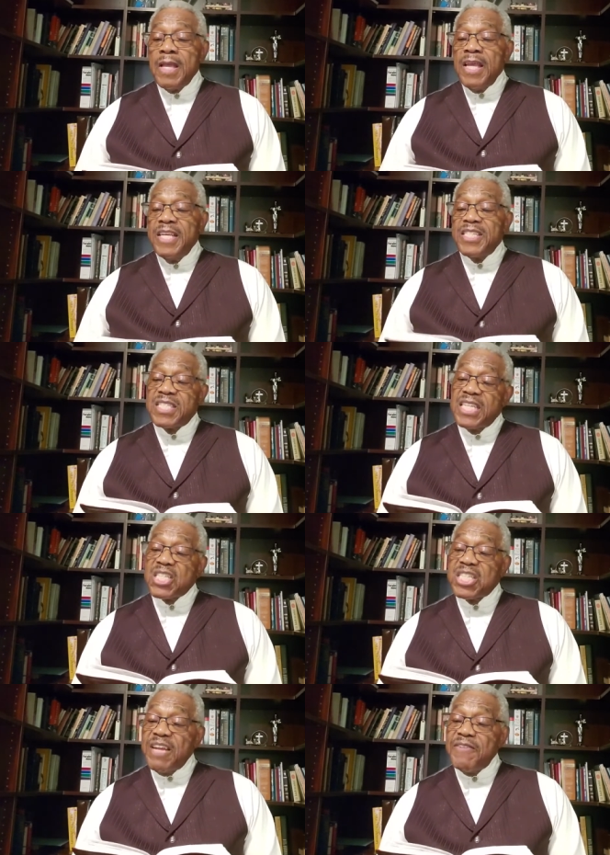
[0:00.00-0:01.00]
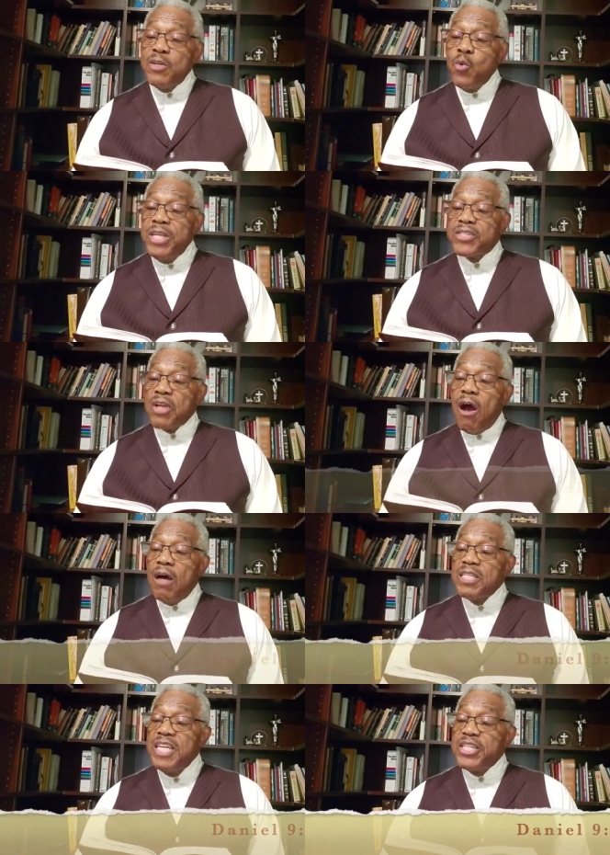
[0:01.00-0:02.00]
He said, 70 weeks
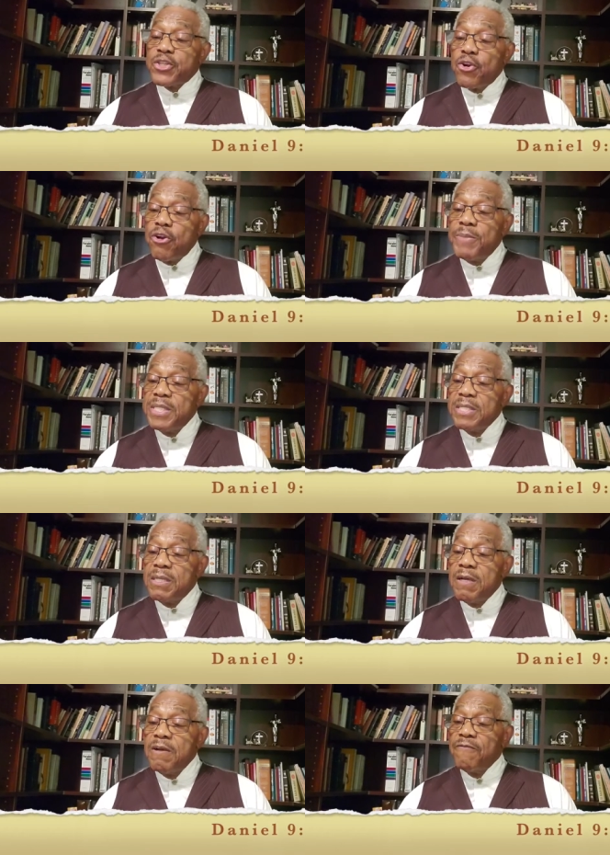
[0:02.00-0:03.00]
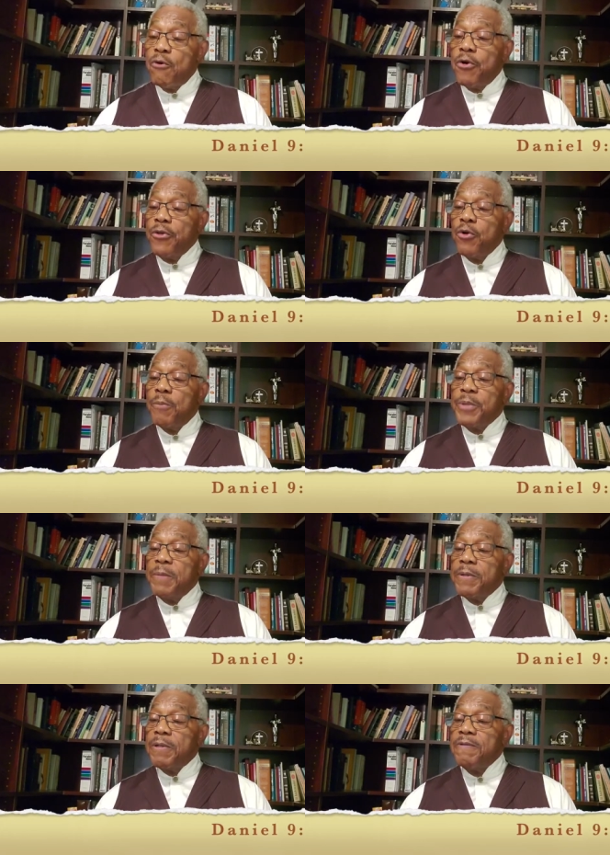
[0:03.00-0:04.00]
are determined for your
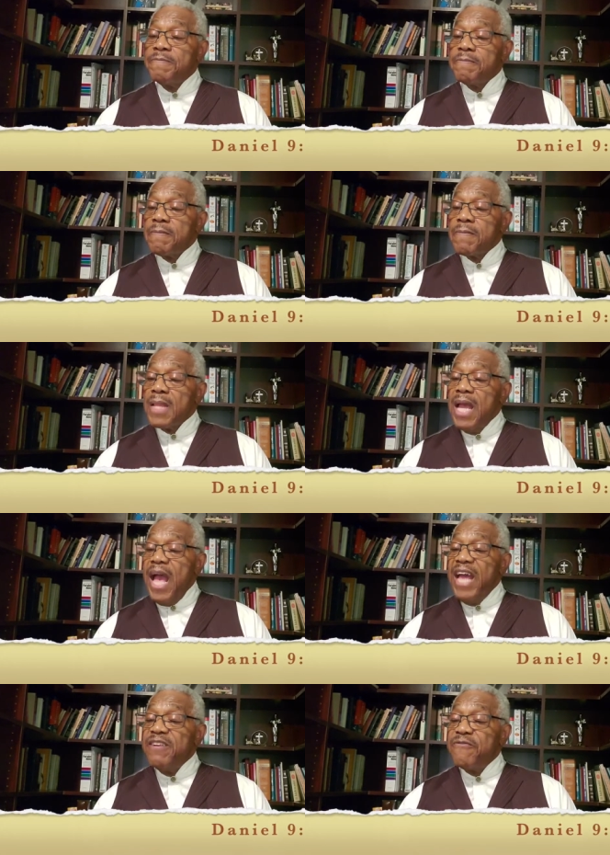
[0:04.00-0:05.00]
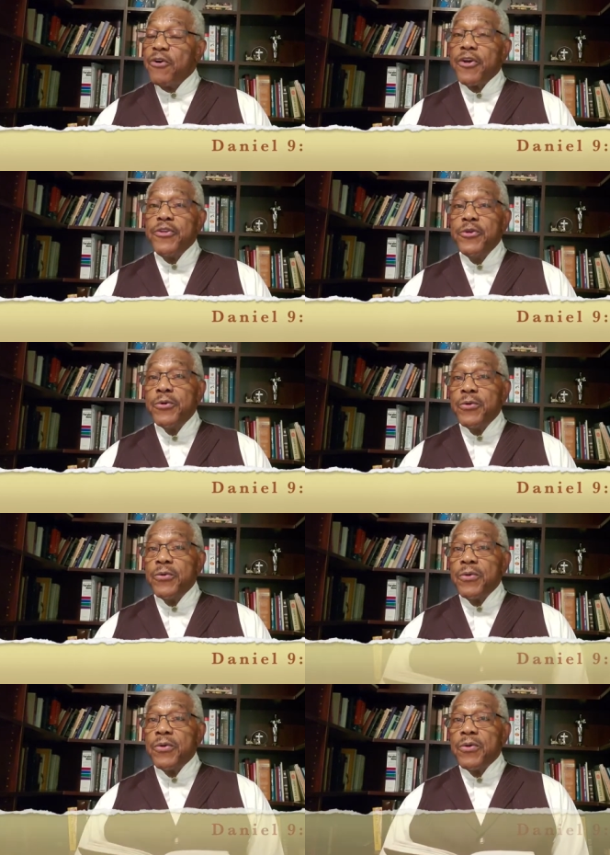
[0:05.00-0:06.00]
people and for you,
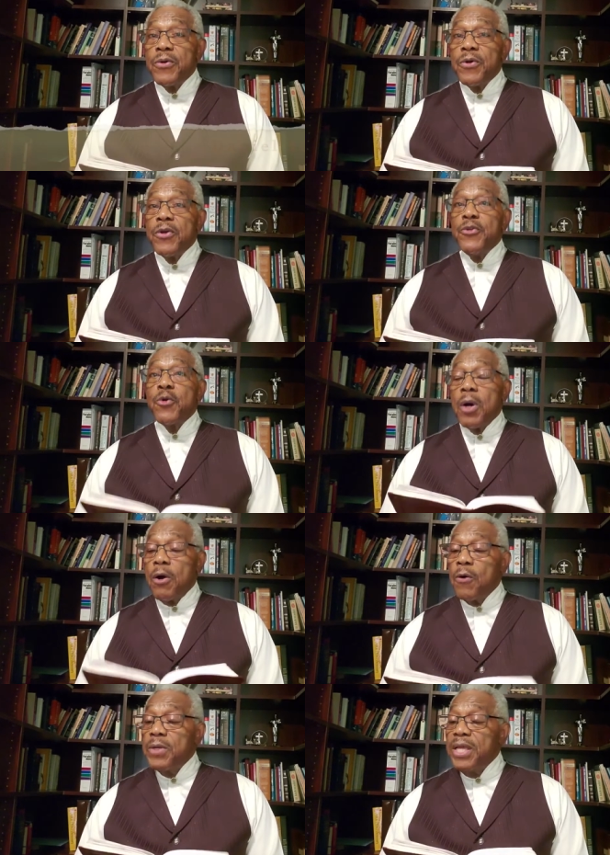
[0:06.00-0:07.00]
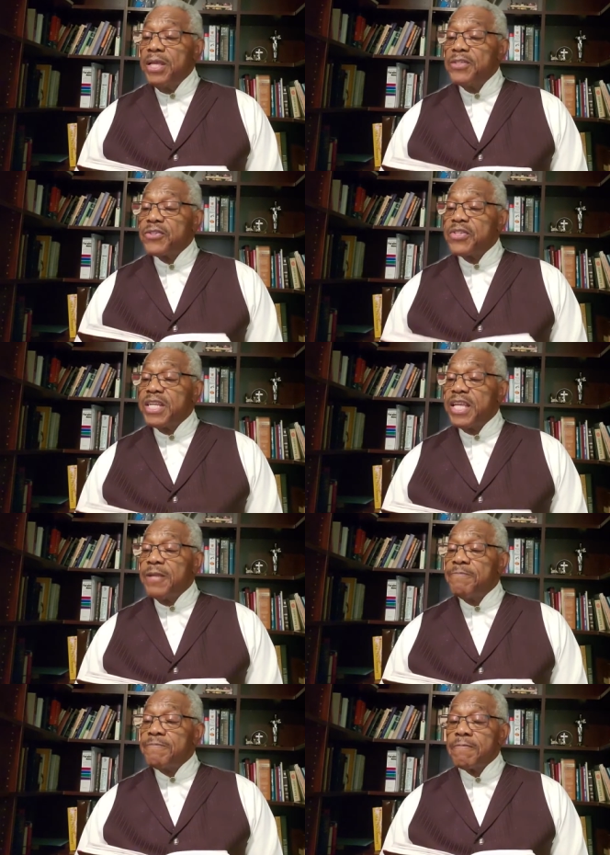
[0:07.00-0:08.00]
your holy
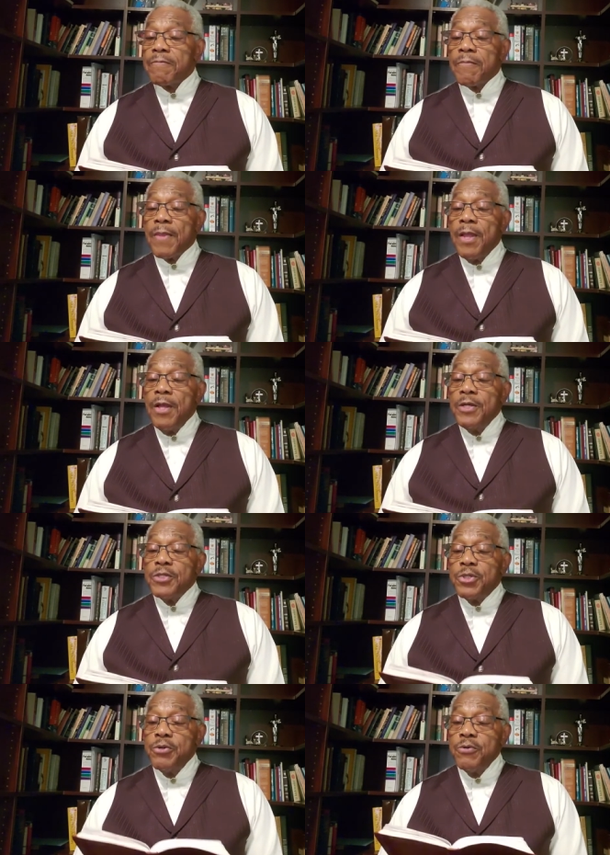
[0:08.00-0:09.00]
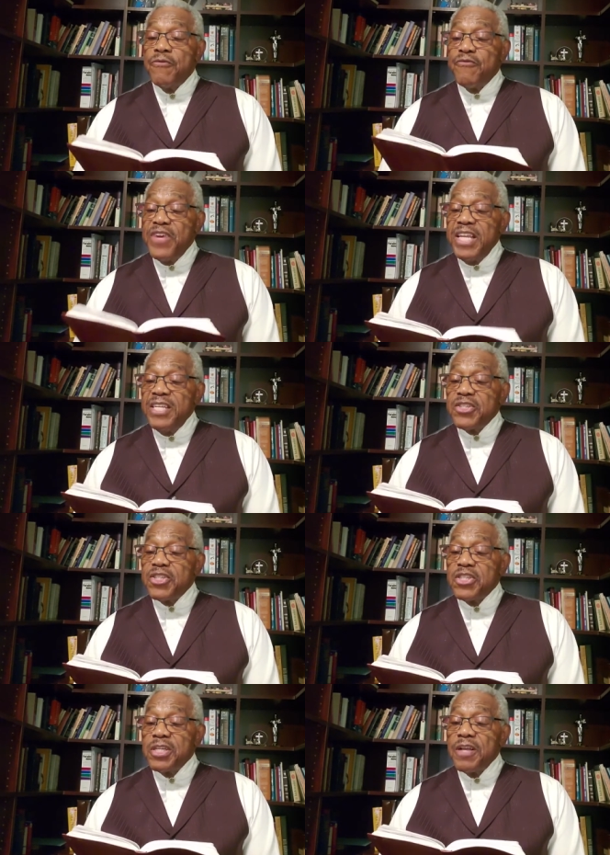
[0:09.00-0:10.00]
city, to
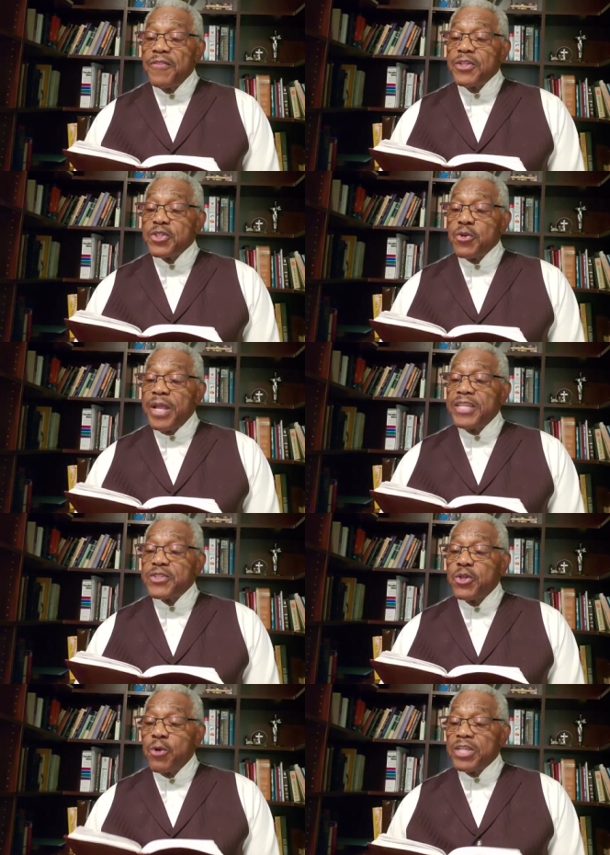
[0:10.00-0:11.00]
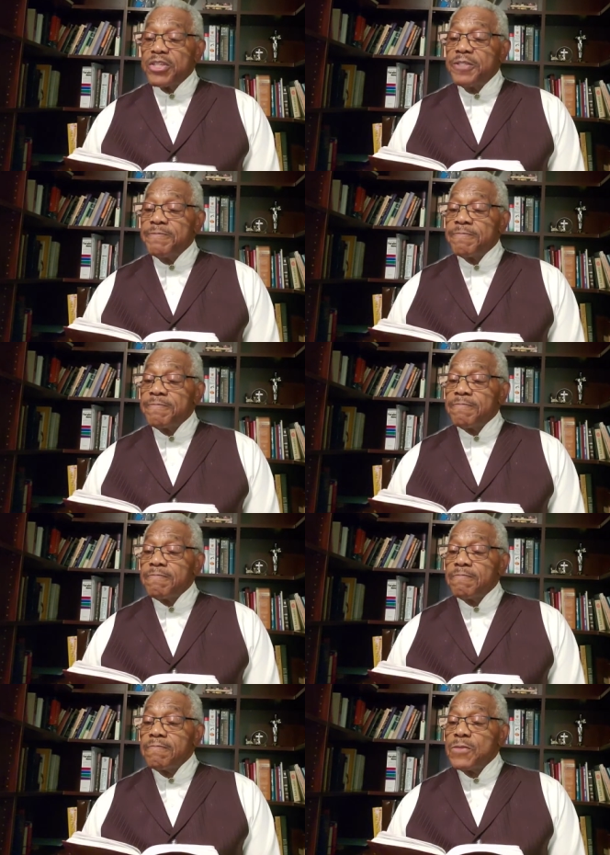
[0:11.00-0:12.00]
finish the transgression,
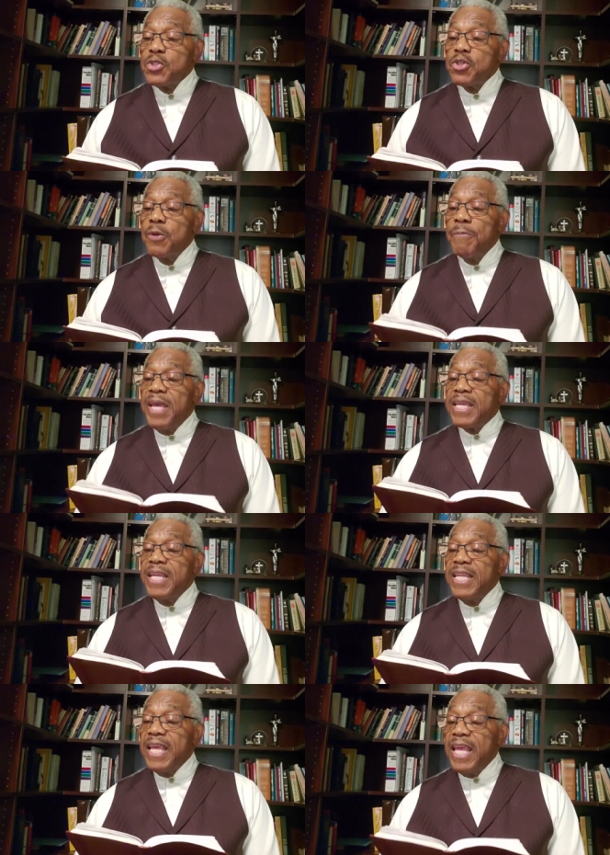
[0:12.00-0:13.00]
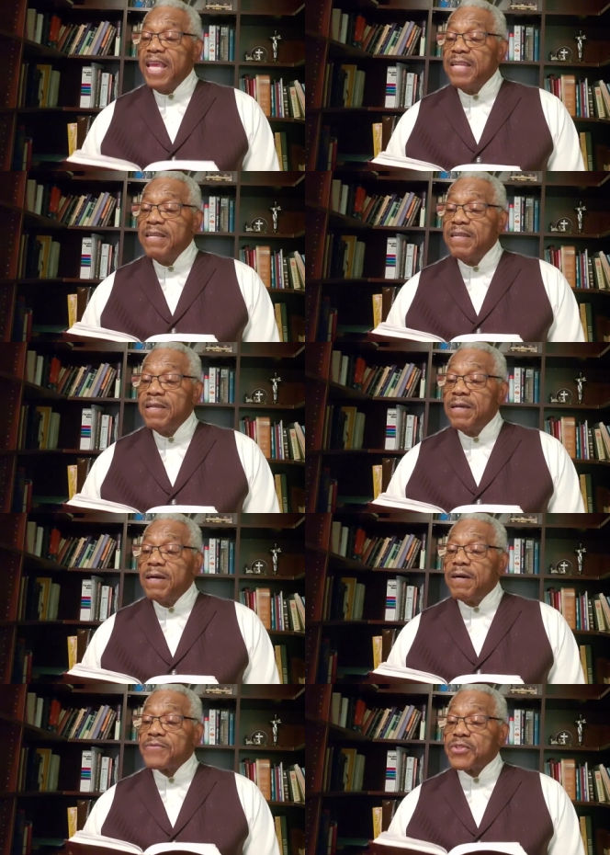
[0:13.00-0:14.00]
to make an end
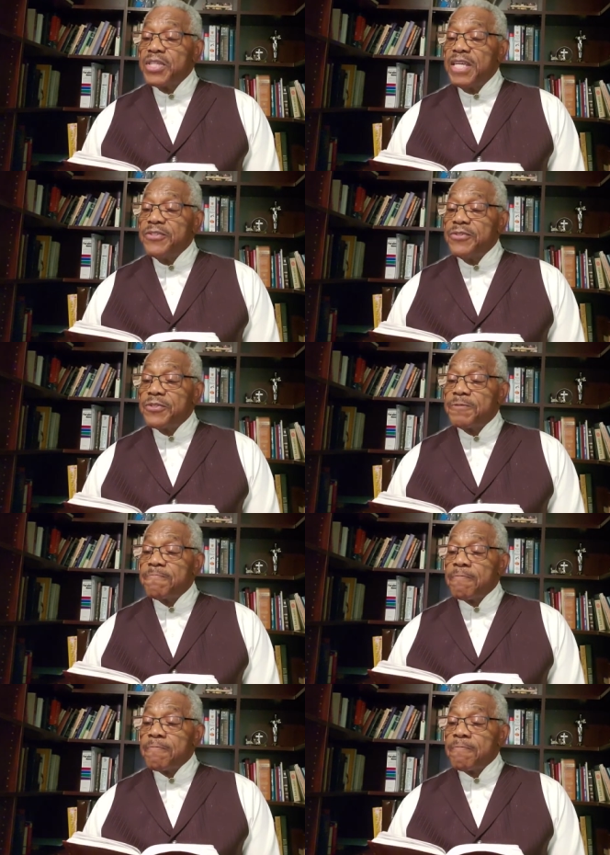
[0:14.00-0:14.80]
of sins,